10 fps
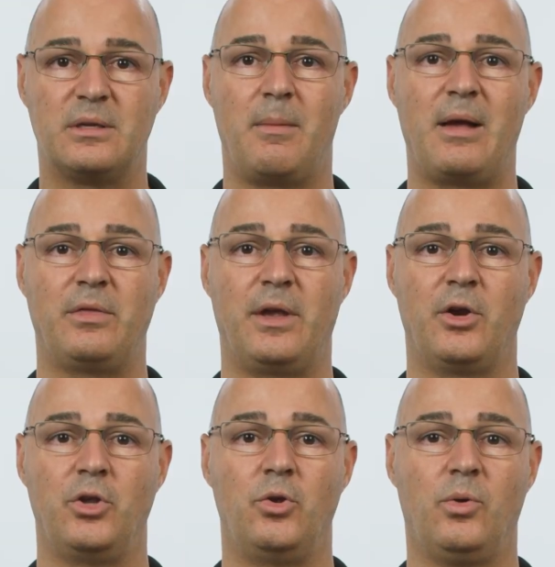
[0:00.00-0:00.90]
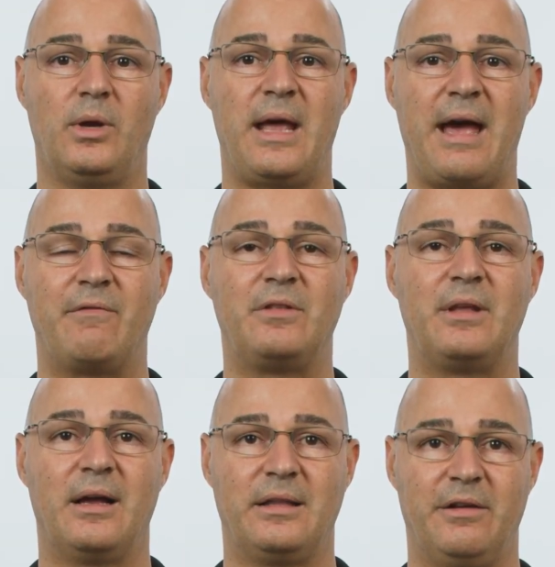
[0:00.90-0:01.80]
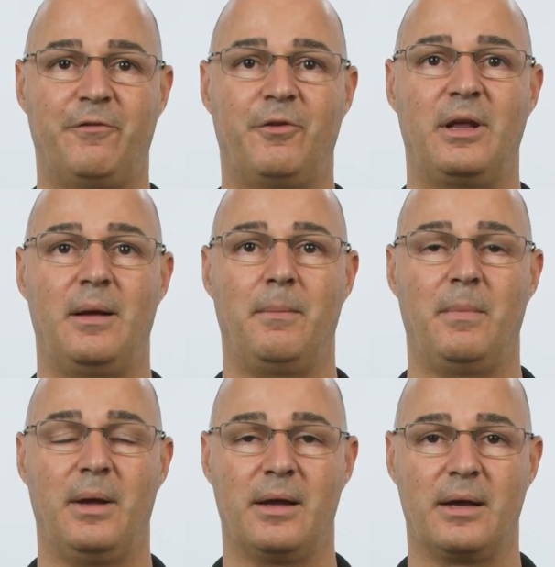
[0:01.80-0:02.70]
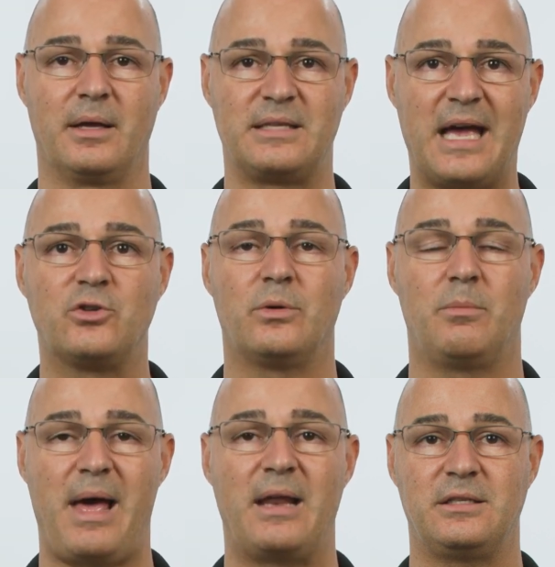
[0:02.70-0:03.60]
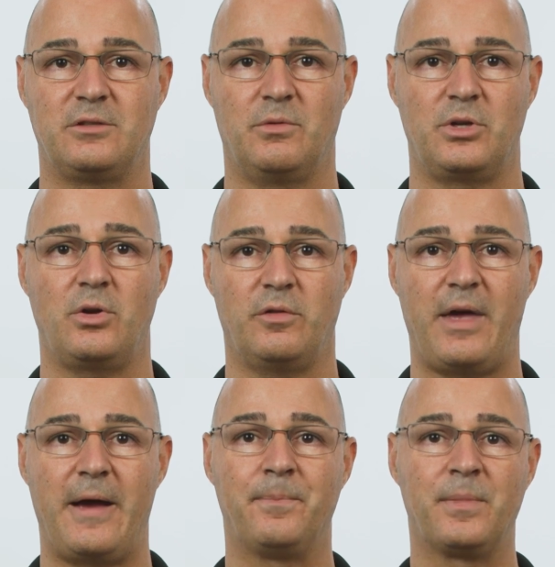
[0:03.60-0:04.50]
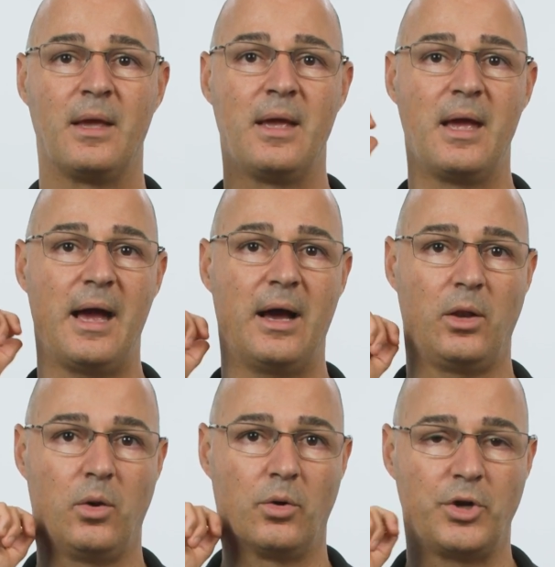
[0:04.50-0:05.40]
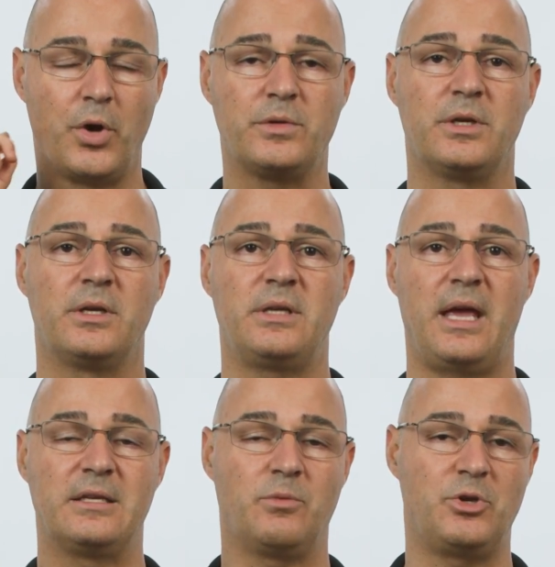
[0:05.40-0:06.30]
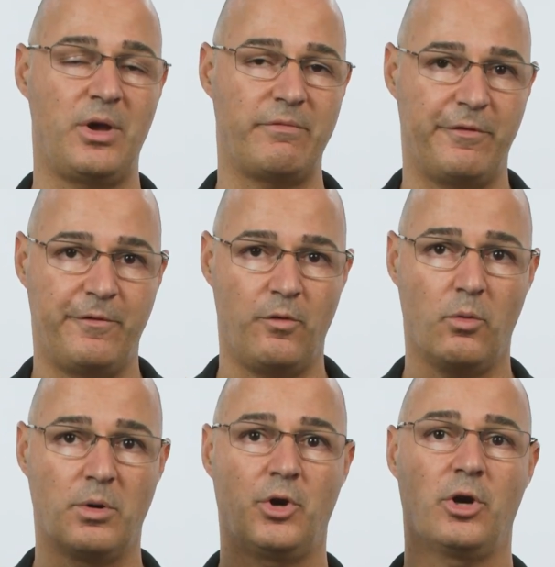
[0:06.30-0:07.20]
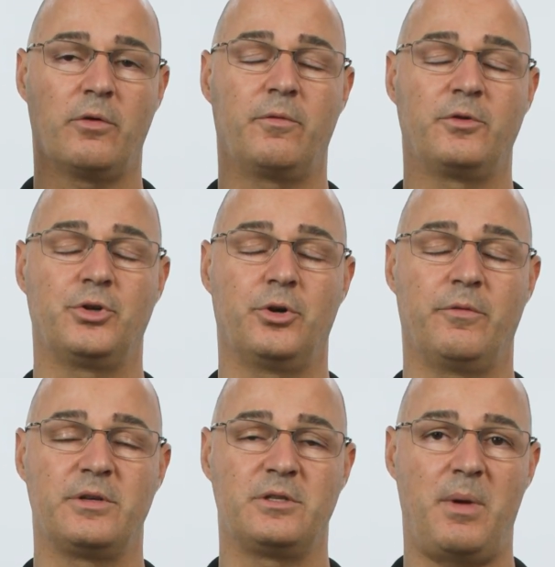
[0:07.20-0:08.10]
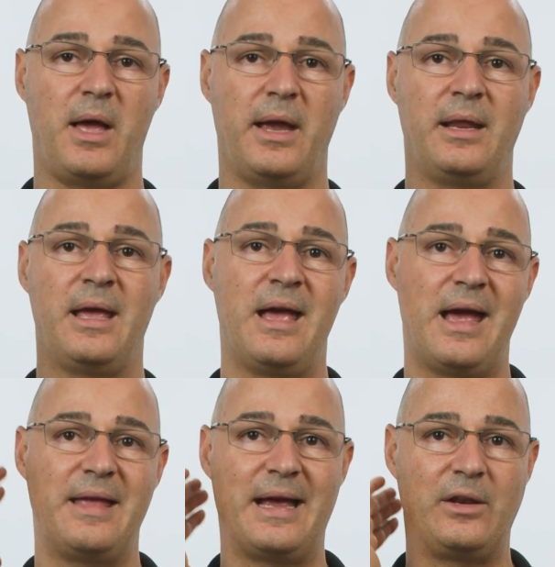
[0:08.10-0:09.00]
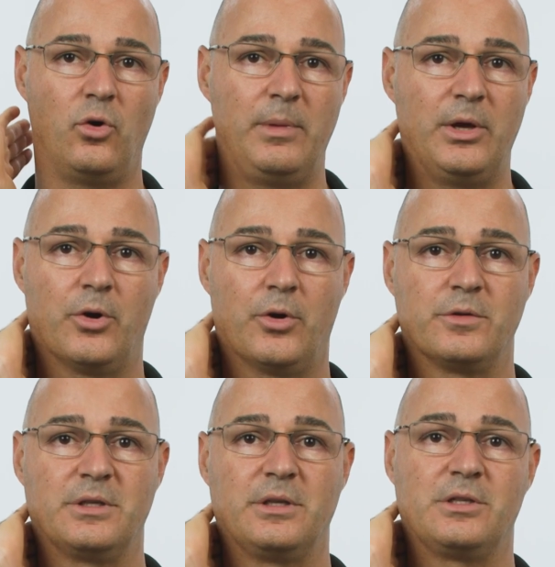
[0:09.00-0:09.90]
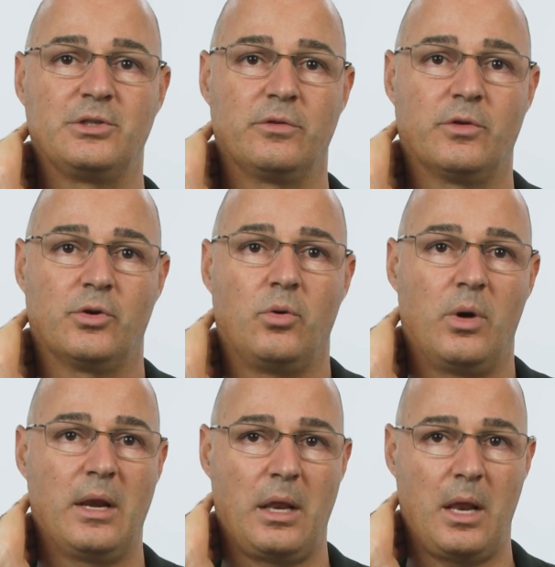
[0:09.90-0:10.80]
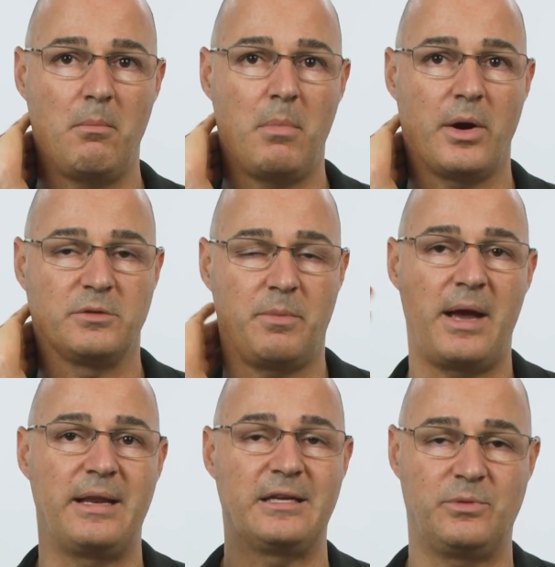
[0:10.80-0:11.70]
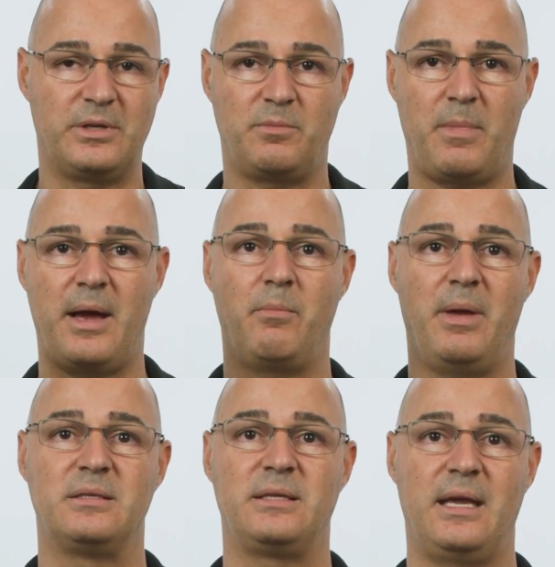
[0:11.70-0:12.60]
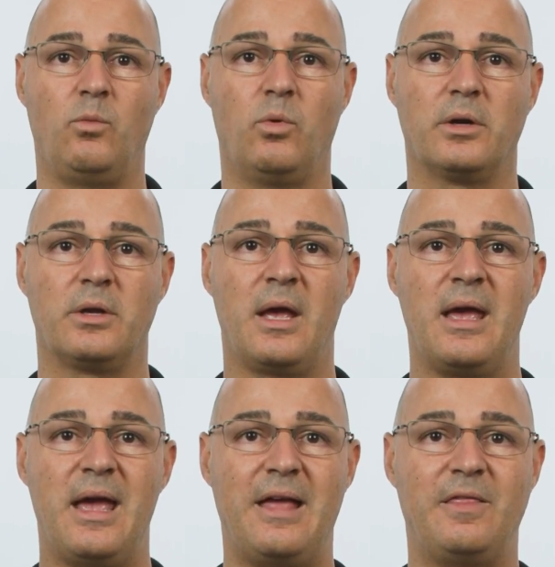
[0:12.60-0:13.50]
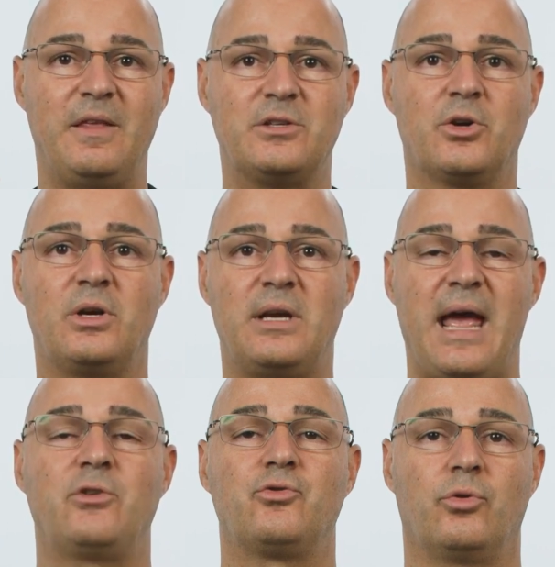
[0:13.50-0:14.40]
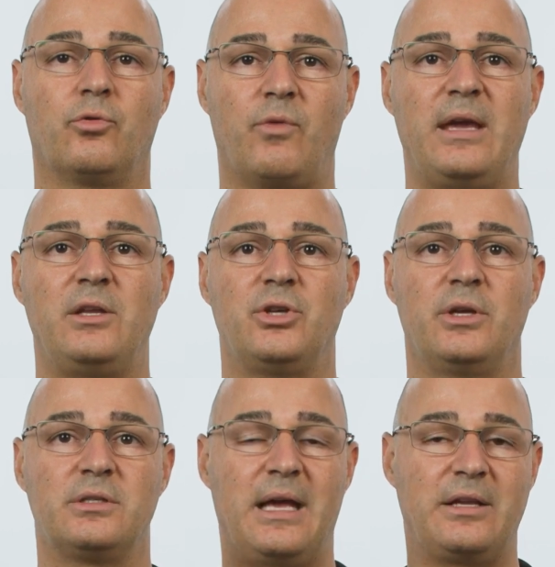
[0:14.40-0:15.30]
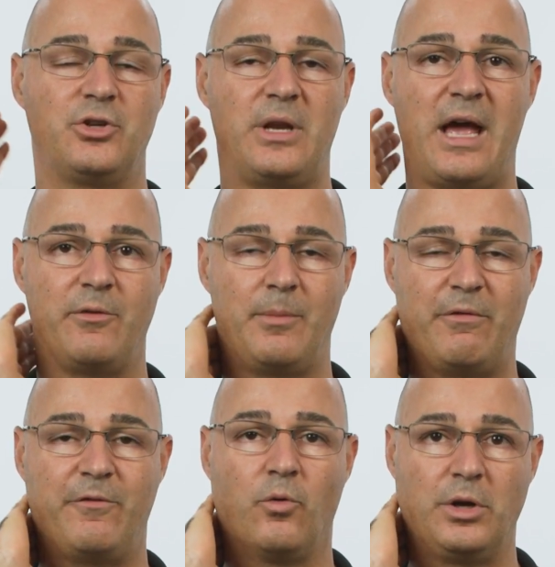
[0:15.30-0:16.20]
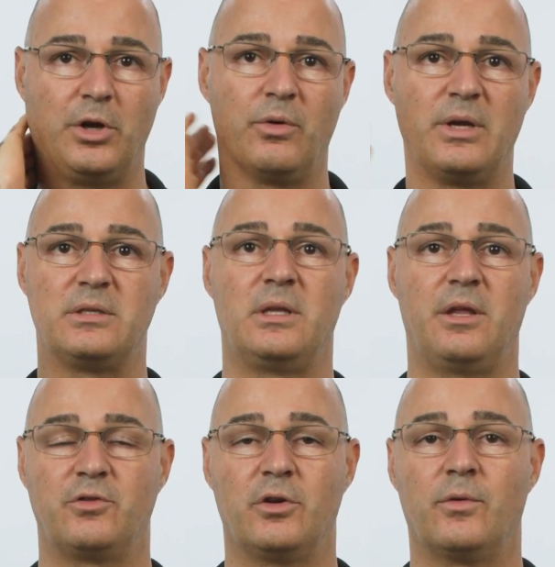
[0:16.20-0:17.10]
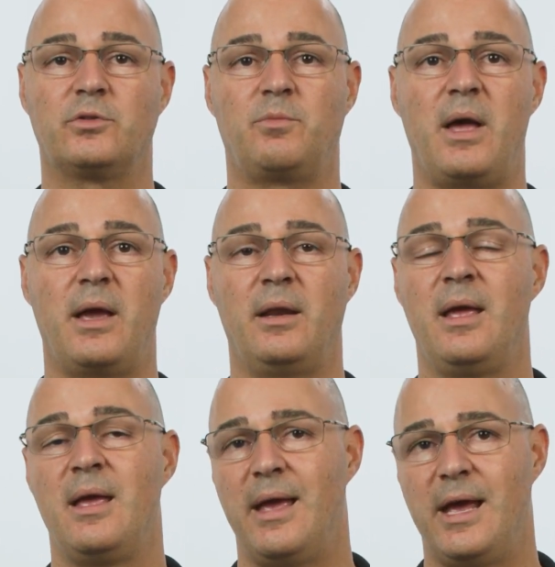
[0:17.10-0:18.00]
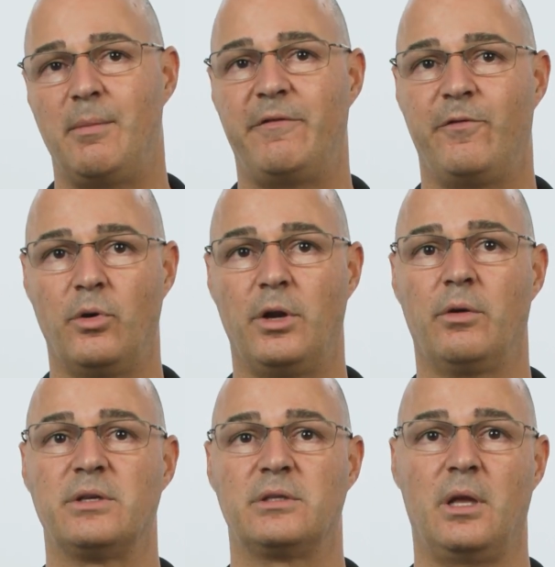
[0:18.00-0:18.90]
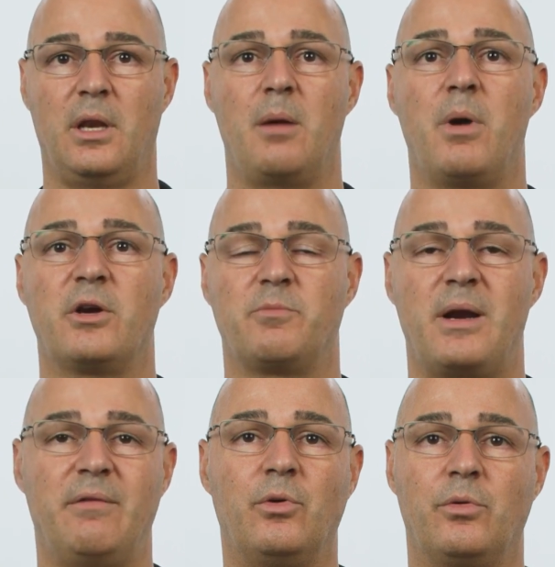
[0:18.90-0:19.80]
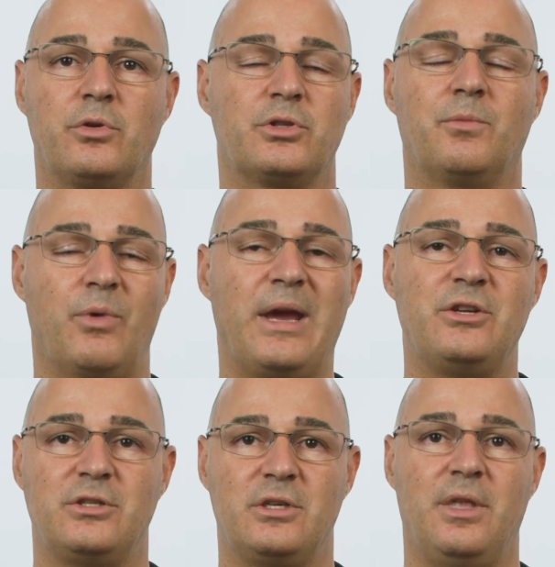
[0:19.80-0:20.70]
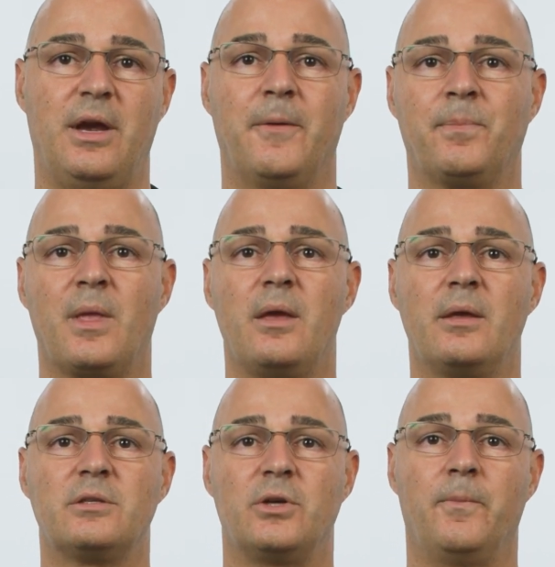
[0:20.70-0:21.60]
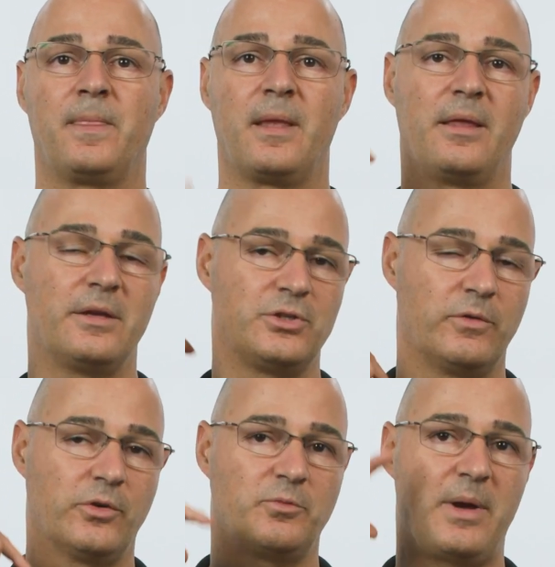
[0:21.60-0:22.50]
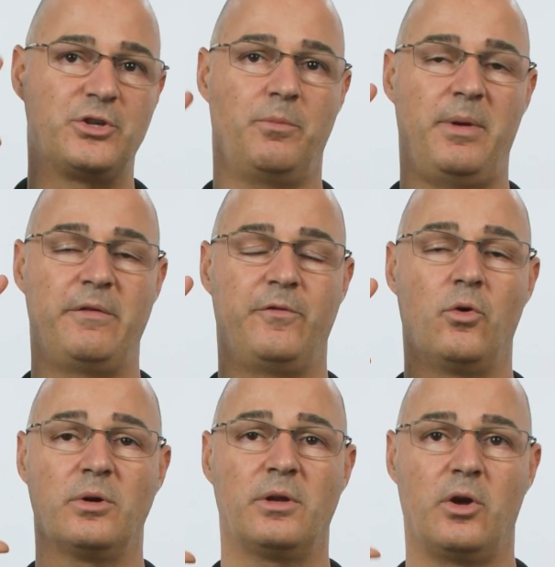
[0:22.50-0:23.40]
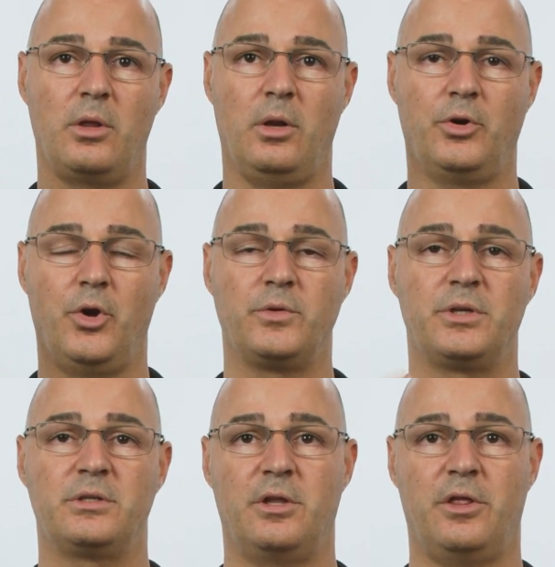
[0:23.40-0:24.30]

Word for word: amount there, you can have uh, different um, uh, sagittal imbalance as a result of that. A lordosis is when you have a forward curvature of the spine, and that normally occurs in the cervical and lumbar spine. That's when the spine bends inward. And these are natural ranges that should have about forty degrees in the cervical spine and about forty degrees in the lumbar spine, even though there's some ranges in there. So the cervical spine should bend forward, called lordosis. The